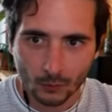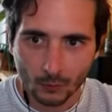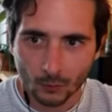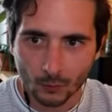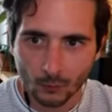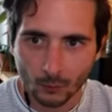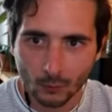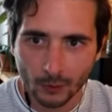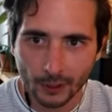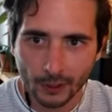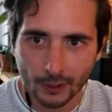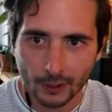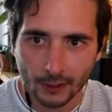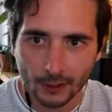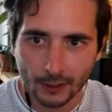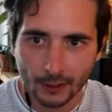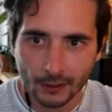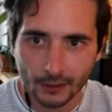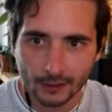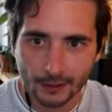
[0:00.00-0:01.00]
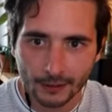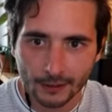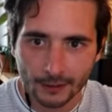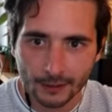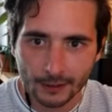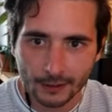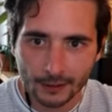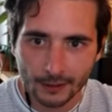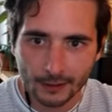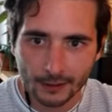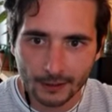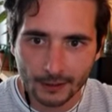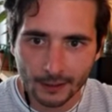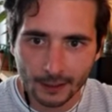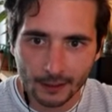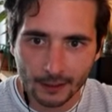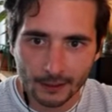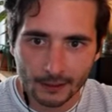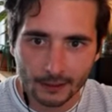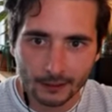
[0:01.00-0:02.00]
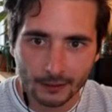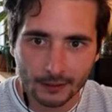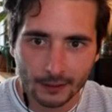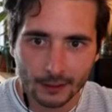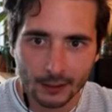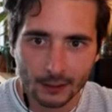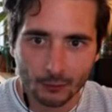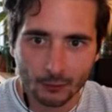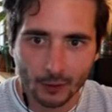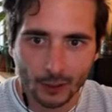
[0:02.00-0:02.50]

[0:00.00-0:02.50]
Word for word: Where is this? Yeah, this is what I